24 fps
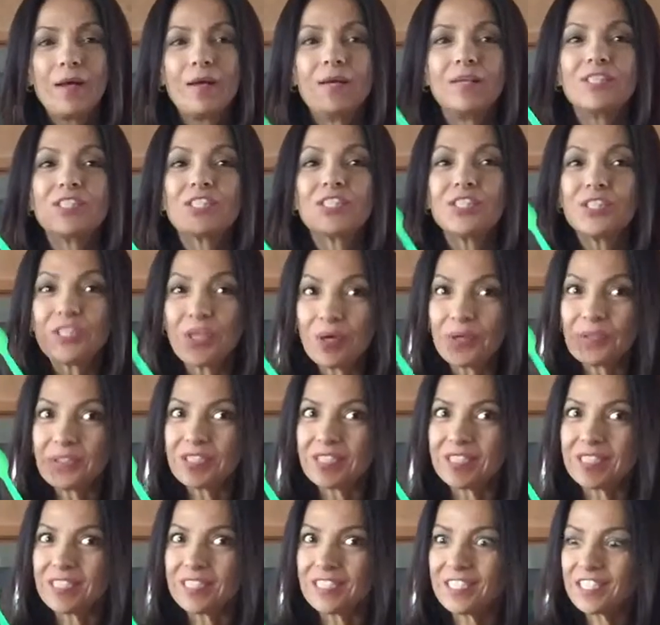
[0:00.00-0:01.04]
So
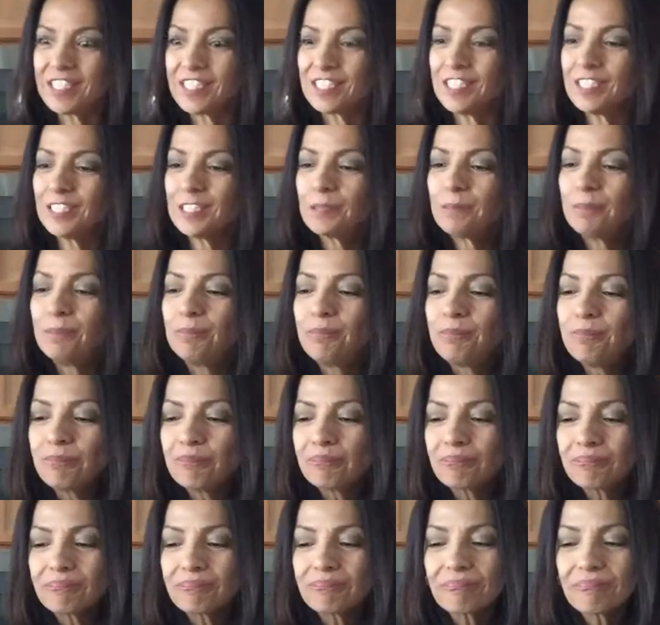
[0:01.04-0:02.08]
delicious.
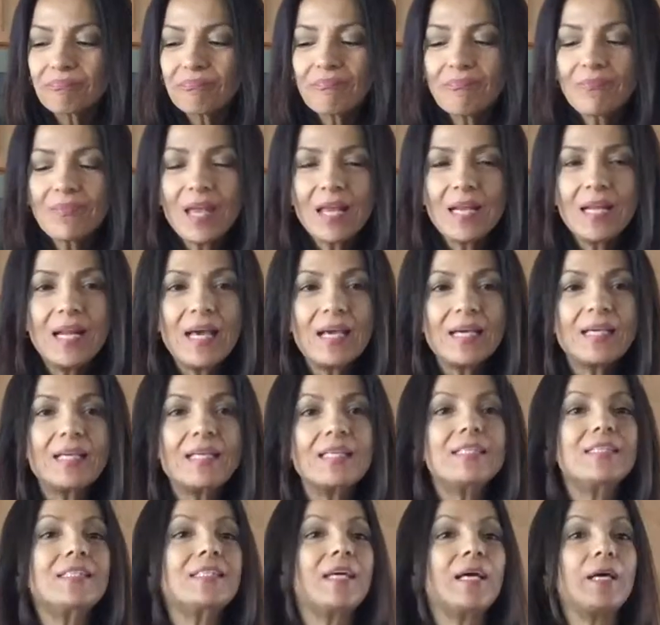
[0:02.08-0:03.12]
Like
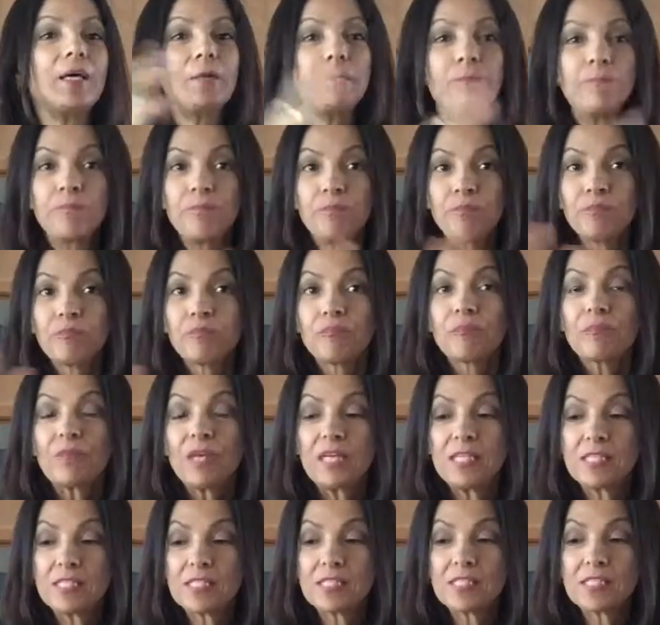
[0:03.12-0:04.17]
I said,
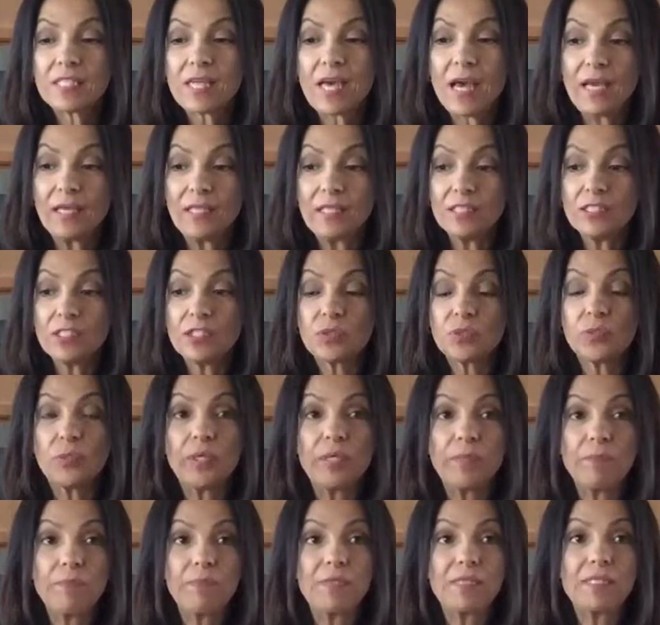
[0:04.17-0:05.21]
it's kind of
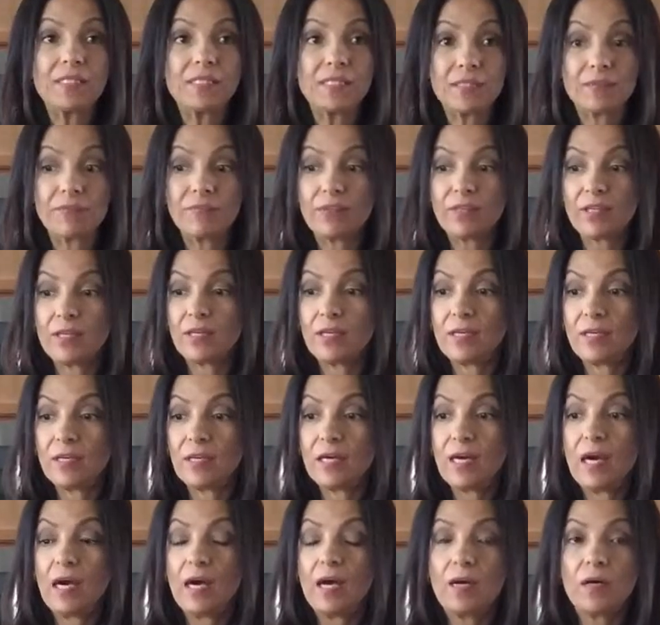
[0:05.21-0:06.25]
sweet because of the
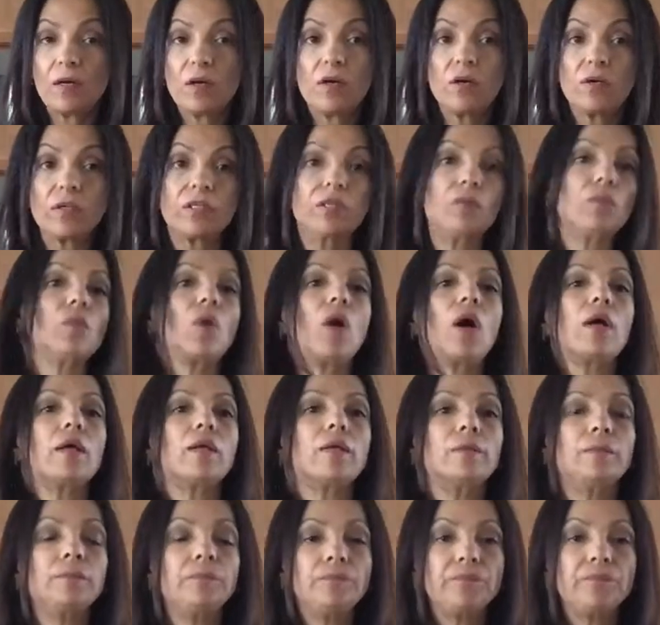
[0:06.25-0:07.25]
coconut water,